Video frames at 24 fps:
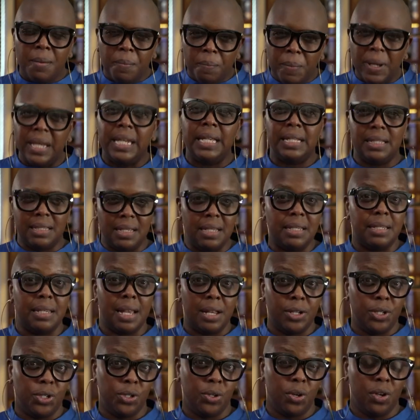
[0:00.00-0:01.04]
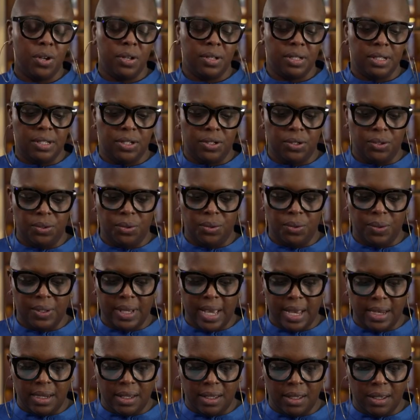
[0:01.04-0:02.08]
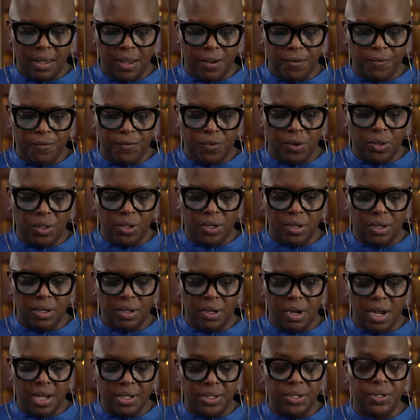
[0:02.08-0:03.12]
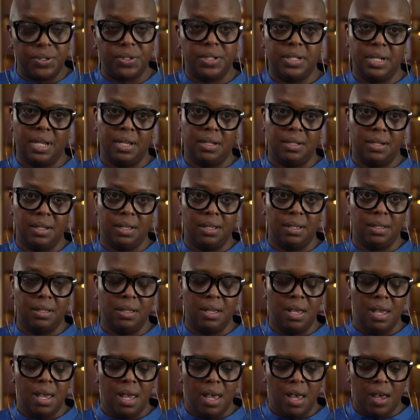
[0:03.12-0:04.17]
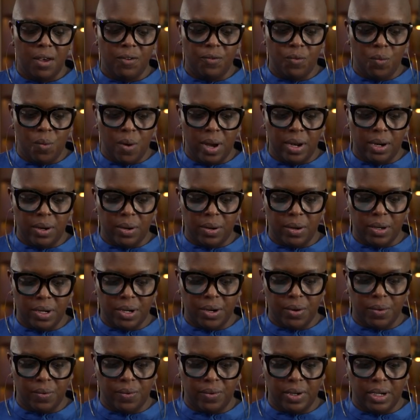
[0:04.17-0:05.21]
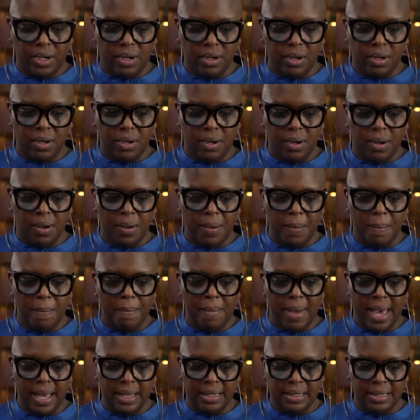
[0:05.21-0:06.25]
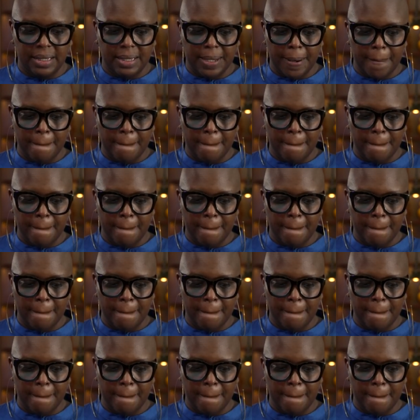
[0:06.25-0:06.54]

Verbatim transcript: but it's essential to getting a fuller understanding of what her career meant.